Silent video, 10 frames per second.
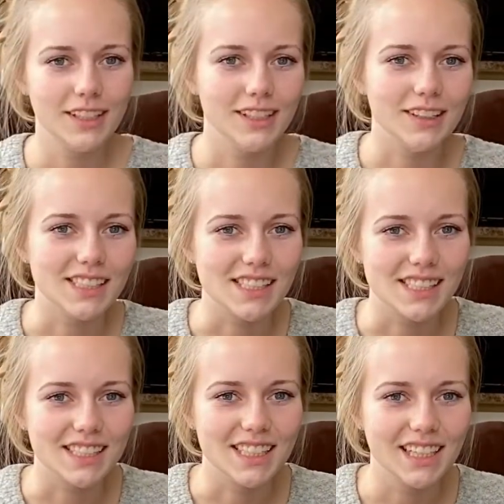You can
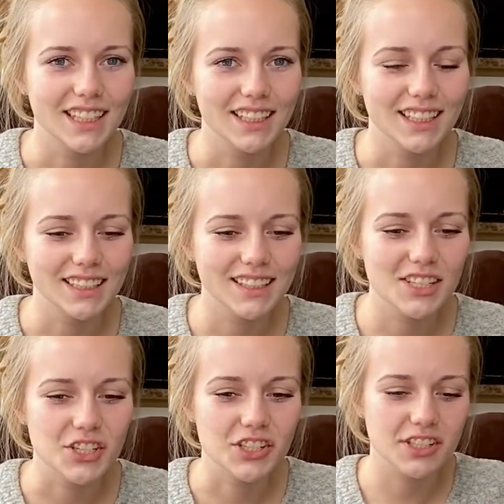see Nugget, look at her.
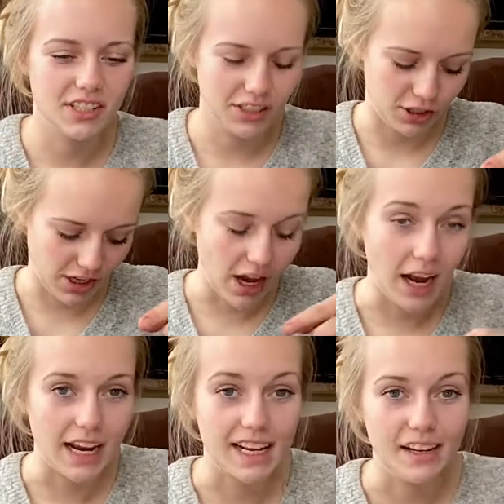She's just
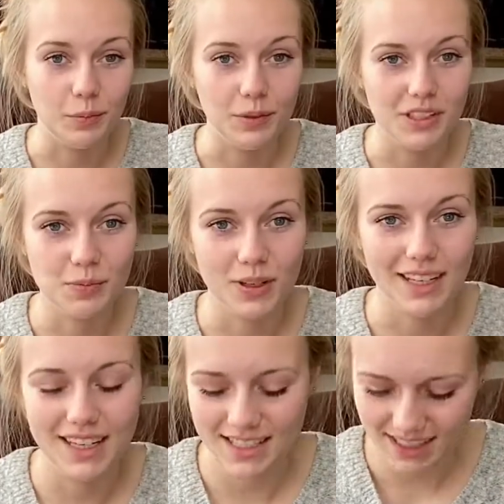eyeing up these
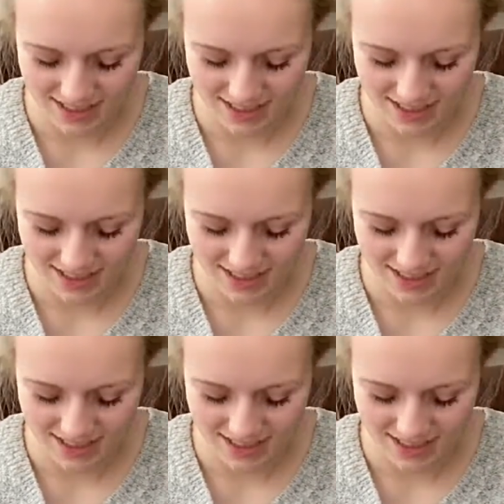plants.